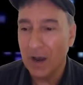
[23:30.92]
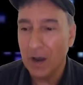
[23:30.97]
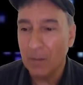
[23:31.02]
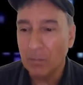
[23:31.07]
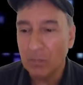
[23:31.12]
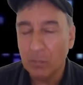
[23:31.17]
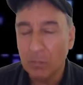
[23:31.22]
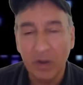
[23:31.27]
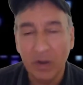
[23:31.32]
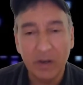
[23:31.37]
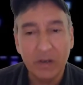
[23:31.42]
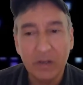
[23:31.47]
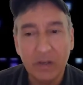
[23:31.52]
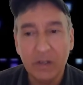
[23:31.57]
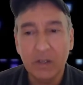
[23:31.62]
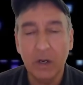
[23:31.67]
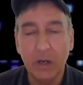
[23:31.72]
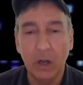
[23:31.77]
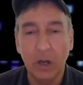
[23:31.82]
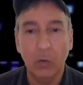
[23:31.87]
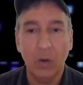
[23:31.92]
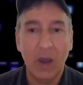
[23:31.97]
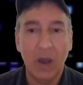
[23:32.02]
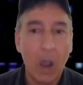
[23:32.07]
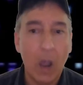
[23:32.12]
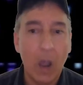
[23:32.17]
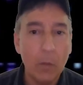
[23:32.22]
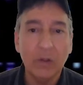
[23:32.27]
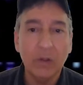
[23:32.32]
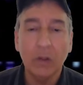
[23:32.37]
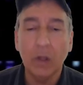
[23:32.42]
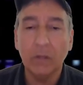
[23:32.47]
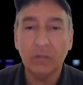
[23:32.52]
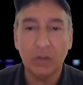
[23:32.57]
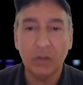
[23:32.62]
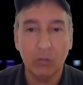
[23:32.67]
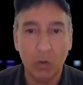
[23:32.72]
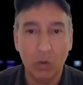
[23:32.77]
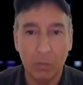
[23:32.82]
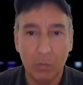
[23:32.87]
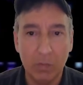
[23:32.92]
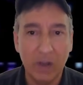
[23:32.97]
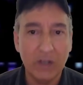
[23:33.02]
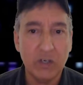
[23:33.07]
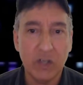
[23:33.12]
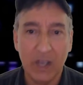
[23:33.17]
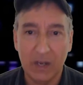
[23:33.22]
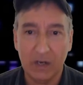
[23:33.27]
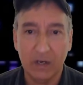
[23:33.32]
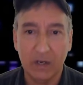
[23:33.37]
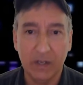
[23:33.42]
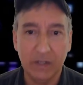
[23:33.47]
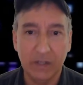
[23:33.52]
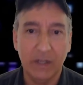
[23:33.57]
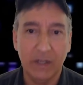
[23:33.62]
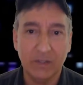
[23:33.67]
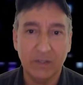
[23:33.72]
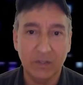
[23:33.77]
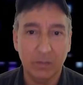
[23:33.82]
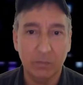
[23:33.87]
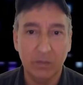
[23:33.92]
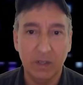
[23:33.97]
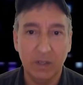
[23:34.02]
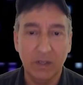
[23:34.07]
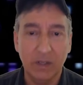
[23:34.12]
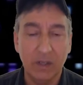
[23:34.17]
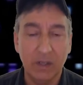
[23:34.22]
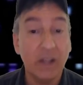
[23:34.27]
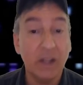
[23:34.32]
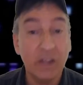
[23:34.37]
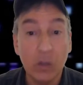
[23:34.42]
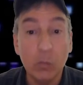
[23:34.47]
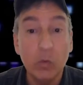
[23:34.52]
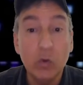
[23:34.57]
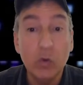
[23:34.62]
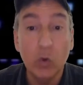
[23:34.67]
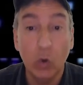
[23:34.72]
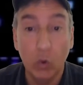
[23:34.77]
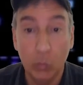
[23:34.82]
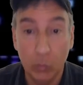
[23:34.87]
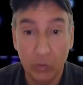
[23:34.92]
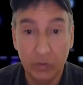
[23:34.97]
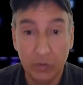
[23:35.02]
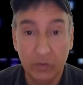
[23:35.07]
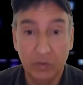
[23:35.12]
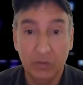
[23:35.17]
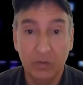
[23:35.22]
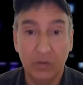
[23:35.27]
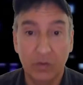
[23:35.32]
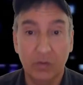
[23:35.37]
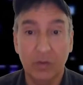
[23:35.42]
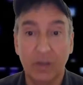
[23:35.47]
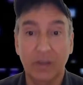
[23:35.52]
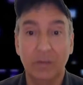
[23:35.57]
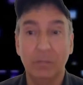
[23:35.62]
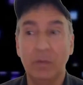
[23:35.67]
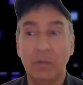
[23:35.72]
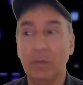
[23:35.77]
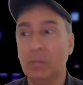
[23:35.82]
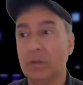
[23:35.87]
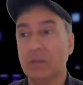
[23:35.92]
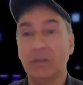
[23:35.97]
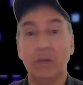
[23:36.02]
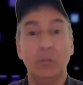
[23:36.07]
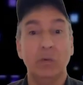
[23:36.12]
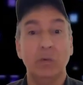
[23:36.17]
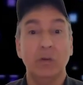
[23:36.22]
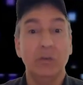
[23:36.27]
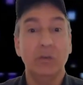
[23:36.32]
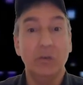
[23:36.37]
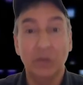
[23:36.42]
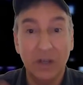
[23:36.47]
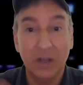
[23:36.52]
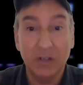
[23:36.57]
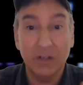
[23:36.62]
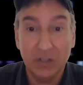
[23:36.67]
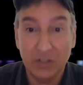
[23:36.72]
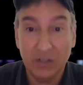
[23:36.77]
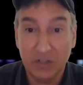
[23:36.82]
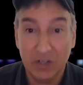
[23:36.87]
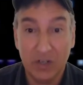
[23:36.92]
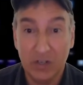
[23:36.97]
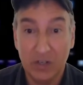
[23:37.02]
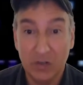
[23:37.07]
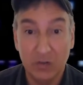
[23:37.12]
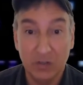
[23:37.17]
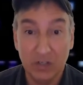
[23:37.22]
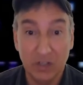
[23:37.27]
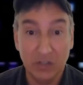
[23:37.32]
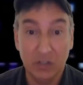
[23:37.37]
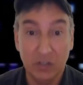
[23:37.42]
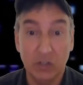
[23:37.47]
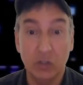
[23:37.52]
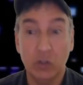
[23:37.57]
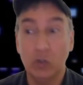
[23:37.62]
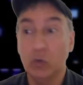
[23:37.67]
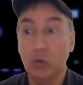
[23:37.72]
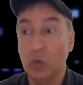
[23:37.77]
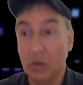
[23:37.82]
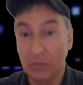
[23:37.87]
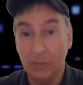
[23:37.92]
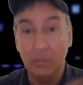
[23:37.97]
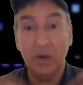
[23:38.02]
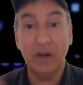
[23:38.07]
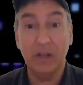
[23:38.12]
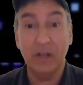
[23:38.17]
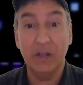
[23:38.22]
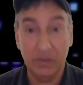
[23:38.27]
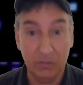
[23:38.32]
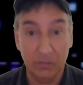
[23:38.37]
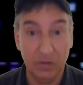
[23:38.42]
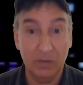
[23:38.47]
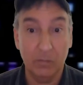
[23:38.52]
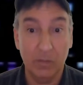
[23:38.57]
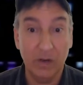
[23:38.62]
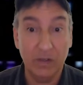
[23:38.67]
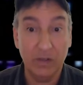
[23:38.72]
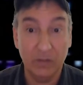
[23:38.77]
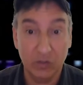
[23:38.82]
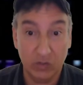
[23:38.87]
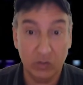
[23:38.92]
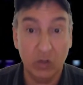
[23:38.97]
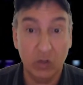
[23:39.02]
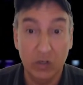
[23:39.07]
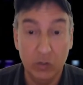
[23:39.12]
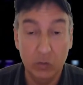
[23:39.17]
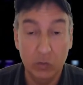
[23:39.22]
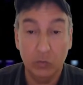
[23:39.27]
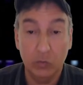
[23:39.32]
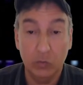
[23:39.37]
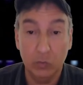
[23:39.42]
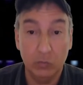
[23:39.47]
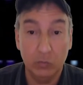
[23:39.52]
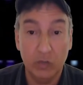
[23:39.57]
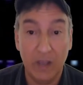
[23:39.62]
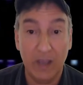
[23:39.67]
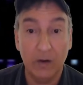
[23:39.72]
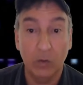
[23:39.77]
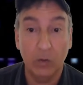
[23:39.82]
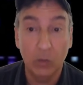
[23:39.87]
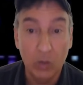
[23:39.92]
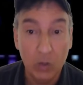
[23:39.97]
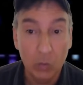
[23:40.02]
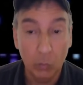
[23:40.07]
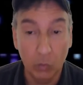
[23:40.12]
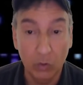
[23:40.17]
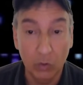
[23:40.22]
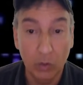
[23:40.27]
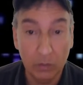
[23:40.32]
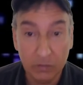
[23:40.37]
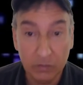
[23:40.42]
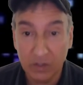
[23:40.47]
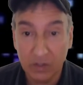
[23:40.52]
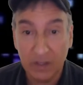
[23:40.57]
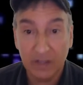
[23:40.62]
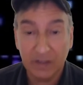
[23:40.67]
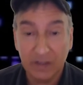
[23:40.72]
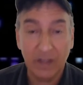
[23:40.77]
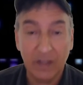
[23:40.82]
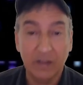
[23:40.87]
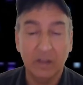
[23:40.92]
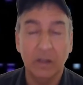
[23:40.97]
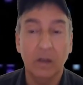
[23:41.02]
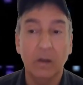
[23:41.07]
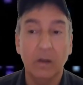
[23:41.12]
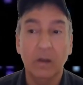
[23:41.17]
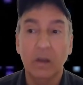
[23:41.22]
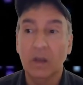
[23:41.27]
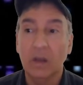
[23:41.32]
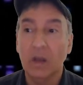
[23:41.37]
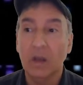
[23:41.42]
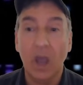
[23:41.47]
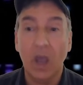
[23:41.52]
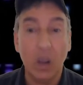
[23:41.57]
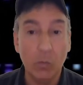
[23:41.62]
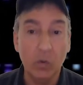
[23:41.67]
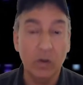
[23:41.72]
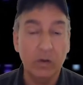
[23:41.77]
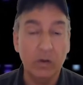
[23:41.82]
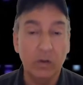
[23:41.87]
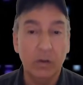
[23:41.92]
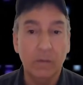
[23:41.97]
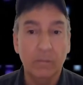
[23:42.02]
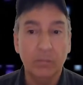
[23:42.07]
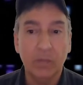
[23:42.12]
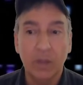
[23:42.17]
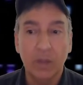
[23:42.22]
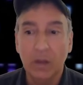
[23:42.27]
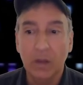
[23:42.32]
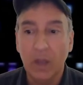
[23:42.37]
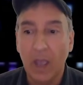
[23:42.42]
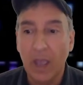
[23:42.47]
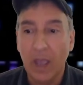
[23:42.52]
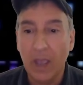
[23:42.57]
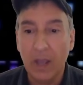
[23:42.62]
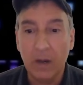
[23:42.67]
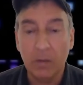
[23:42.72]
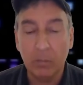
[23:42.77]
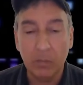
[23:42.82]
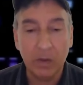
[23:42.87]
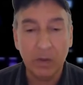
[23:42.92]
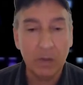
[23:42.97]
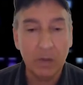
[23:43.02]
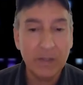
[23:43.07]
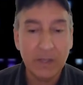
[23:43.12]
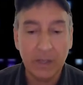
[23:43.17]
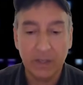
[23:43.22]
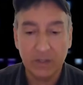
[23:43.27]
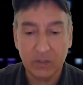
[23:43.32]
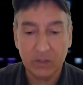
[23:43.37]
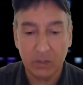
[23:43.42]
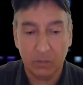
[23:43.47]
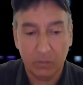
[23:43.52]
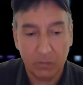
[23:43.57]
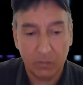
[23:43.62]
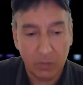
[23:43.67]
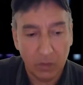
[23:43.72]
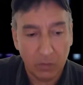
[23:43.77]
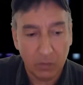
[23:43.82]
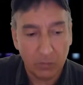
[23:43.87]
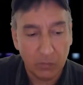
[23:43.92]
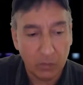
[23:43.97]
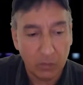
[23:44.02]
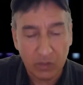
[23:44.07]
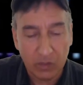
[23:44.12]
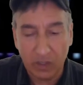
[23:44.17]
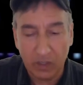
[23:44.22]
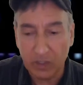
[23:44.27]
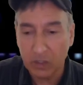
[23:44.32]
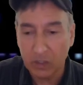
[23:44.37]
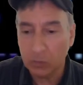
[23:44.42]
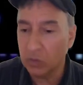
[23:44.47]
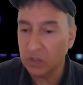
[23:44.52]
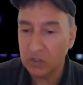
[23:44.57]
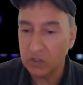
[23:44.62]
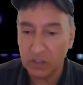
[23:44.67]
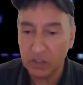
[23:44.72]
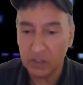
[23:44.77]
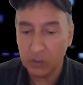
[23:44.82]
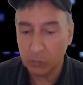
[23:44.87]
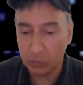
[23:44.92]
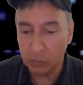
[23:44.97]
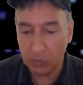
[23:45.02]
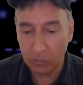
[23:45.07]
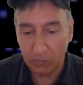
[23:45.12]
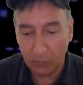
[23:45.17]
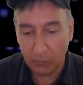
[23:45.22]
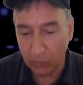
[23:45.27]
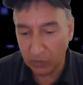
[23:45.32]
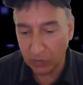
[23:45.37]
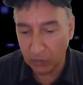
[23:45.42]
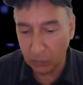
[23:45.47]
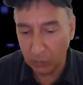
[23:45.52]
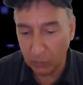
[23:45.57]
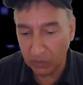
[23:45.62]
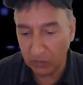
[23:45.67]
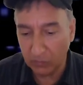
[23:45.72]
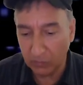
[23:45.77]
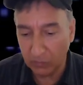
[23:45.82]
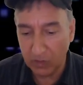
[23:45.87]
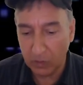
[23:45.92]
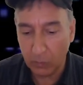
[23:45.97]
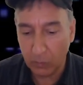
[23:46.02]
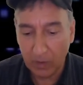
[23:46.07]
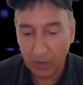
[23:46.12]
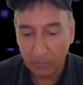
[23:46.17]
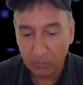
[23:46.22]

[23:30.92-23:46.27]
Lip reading: But, you know, I would love to grow my channel like that someday. I think we all would, okay? People may say, well, you're not just you. Everybody, you know, everybody starting a YouTube channel would love to get that there. I would. But let me tell you something, though, folks. I just want to share this with you before I do end this video out.